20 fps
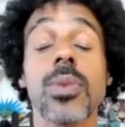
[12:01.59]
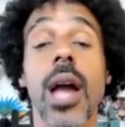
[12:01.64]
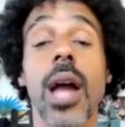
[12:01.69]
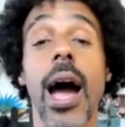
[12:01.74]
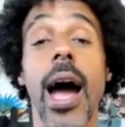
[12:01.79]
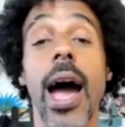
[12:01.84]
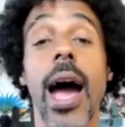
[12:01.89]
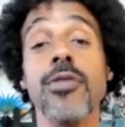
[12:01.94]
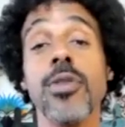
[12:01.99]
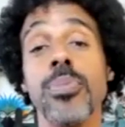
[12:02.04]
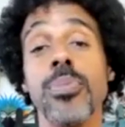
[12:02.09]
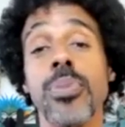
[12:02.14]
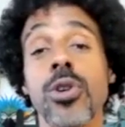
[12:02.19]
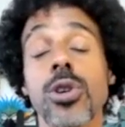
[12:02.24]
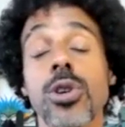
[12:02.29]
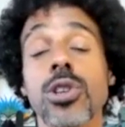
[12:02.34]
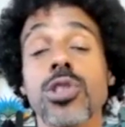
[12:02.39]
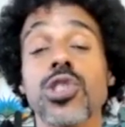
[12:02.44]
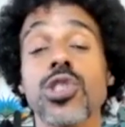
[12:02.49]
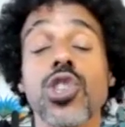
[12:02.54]
I have a
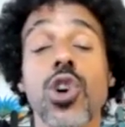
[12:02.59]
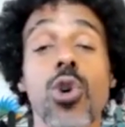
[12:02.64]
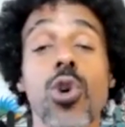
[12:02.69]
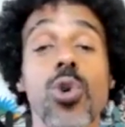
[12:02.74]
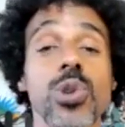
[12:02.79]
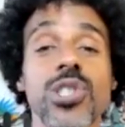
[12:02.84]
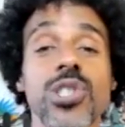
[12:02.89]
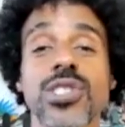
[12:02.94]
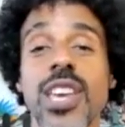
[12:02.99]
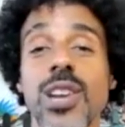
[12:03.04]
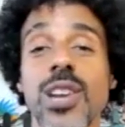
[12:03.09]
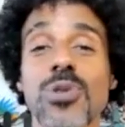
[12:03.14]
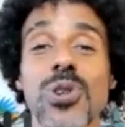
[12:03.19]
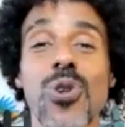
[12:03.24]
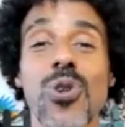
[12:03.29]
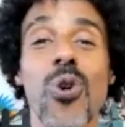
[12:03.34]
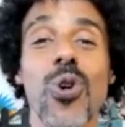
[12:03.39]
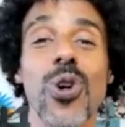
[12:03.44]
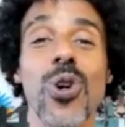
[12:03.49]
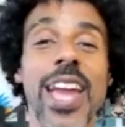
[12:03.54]
book, So Sacred
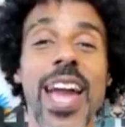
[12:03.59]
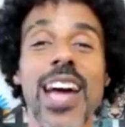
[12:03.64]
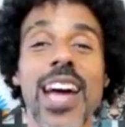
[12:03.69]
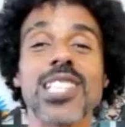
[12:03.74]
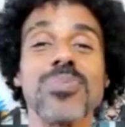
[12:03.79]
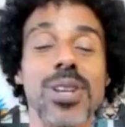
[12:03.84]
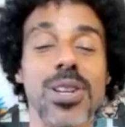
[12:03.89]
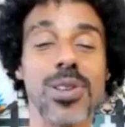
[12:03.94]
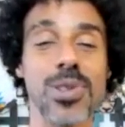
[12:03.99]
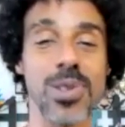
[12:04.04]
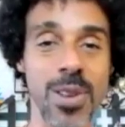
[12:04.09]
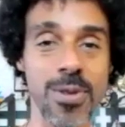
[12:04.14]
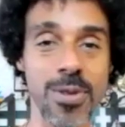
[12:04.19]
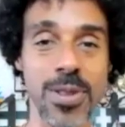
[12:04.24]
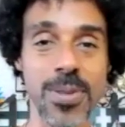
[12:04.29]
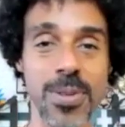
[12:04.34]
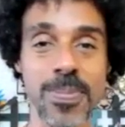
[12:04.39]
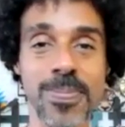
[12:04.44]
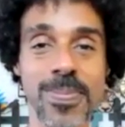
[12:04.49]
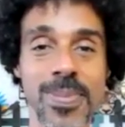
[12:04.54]
Orgasmic
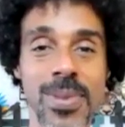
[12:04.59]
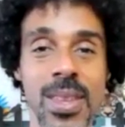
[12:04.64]
Living.